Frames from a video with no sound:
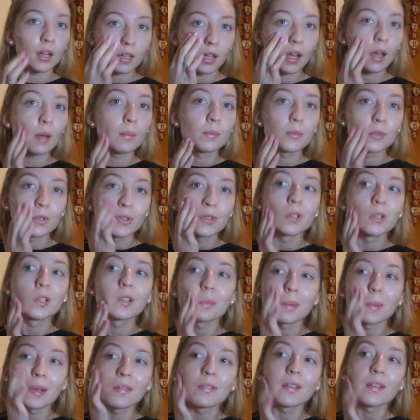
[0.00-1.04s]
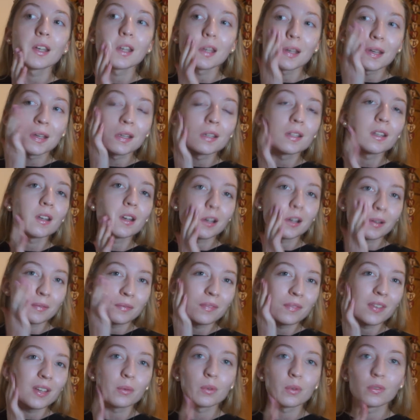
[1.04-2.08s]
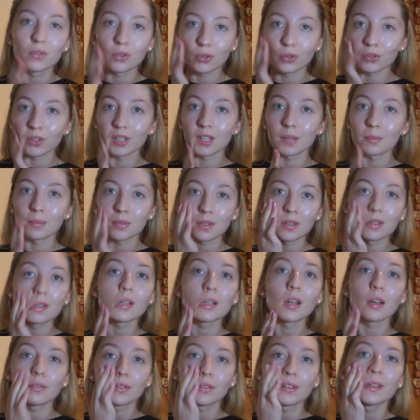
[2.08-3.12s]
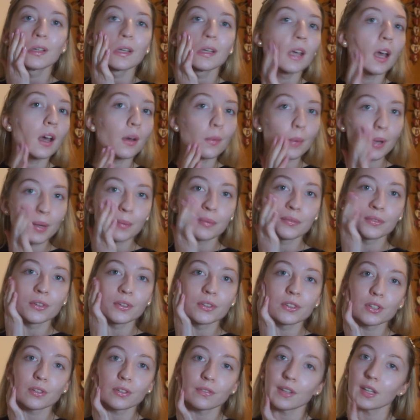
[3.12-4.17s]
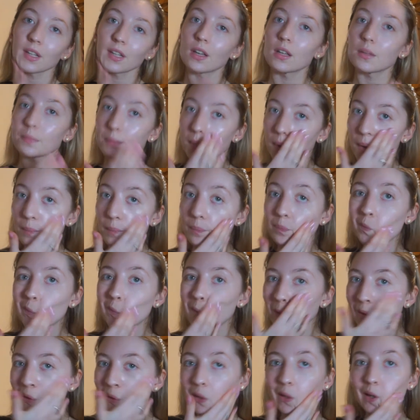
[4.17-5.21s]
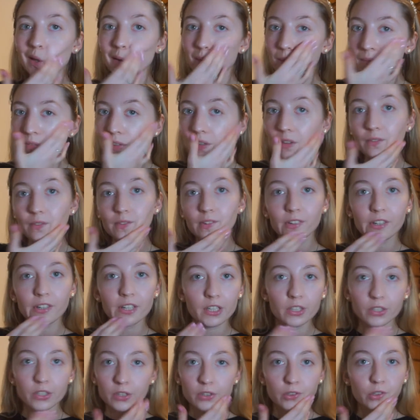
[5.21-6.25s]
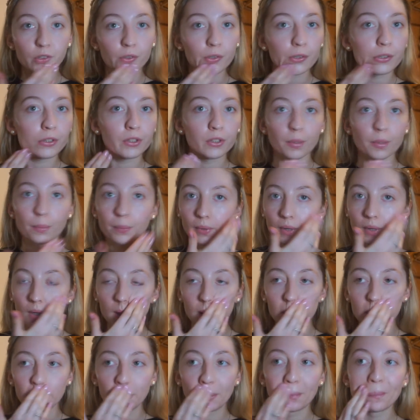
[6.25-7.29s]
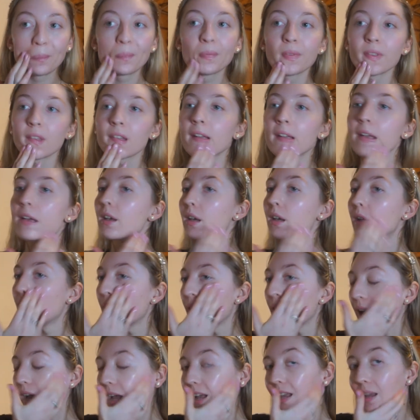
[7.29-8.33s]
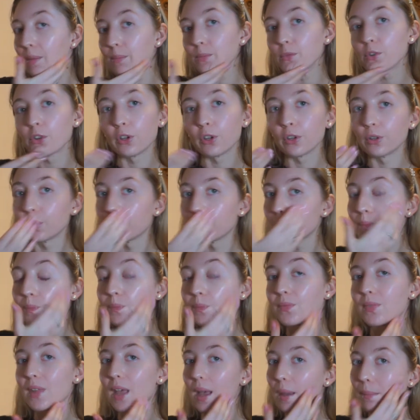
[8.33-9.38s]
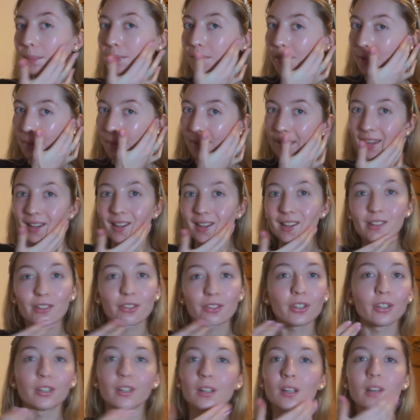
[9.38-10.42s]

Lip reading: am just using my fingers. I think with creams and stuff you can get away with using your fingers, but feel free to use a brush. I am no MUA, so